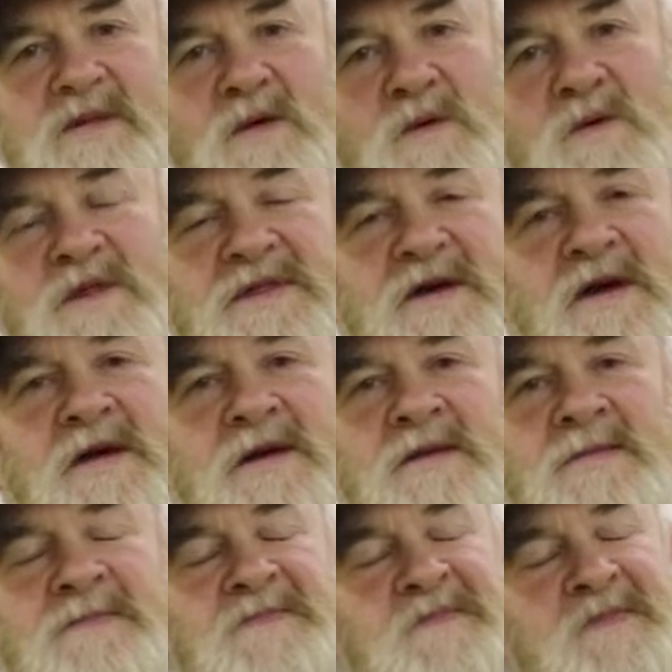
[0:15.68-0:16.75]

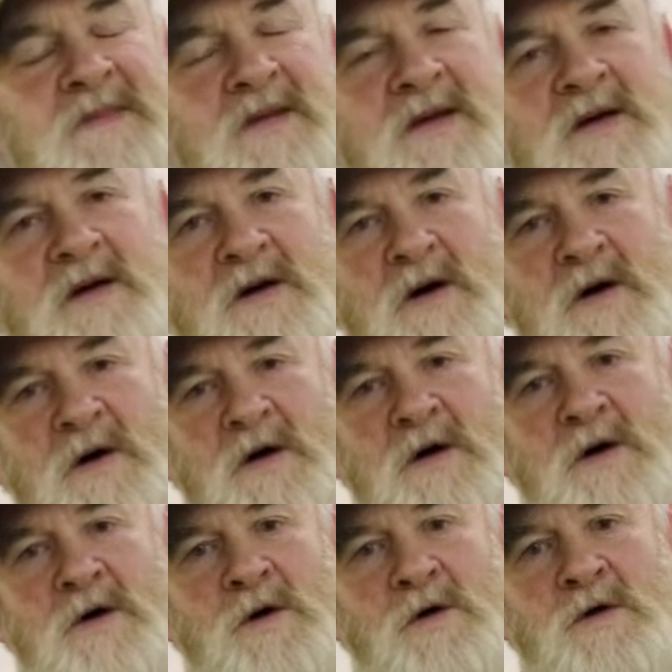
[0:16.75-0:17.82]
within,
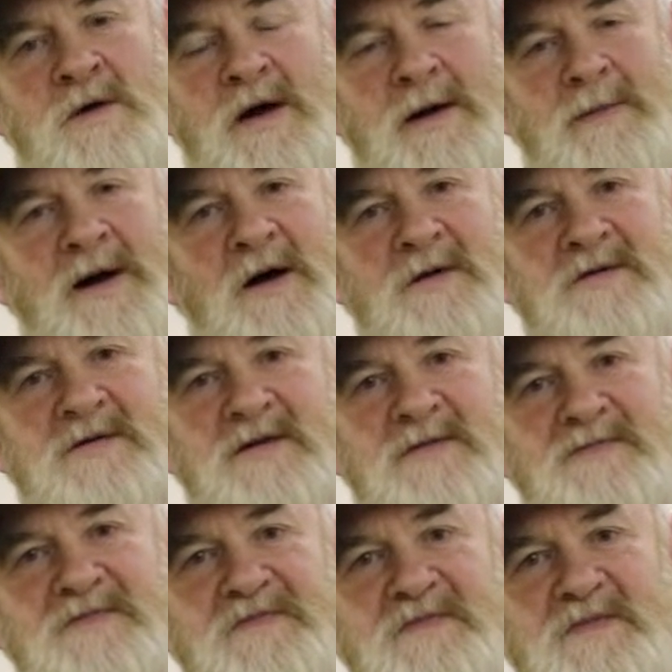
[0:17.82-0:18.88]
oh, about
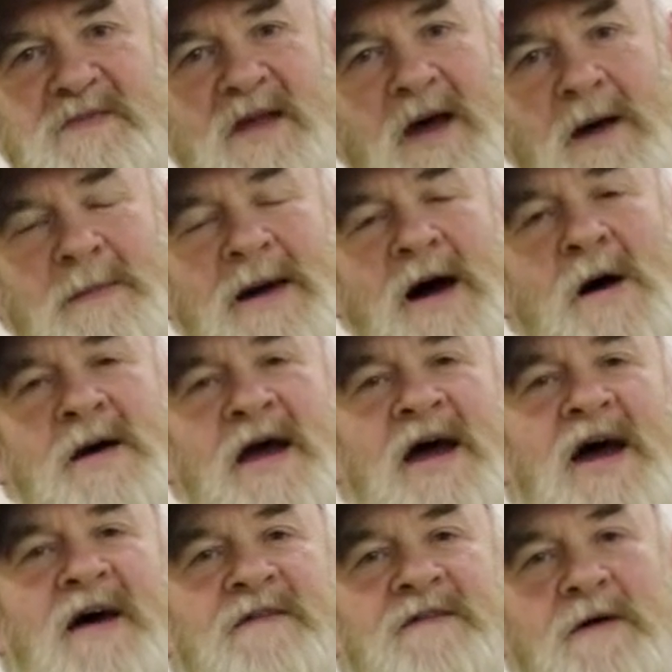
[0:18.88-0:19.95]
a mile and a
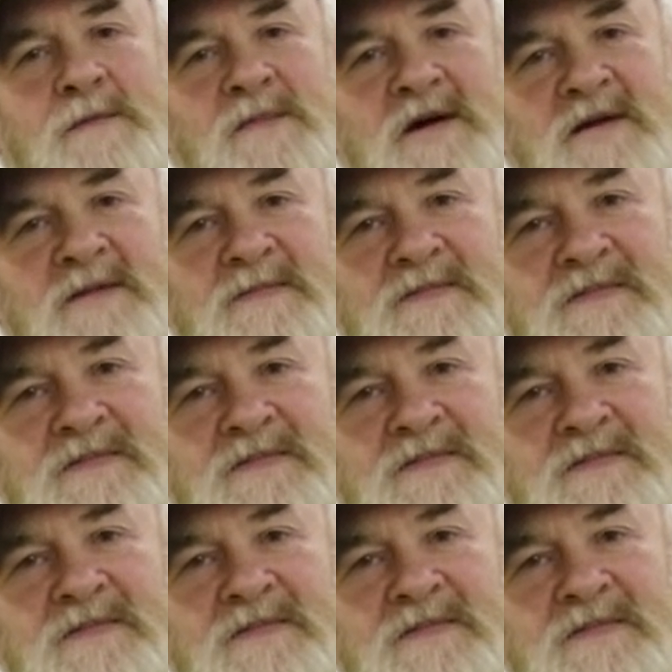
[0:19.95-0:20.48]
half of me.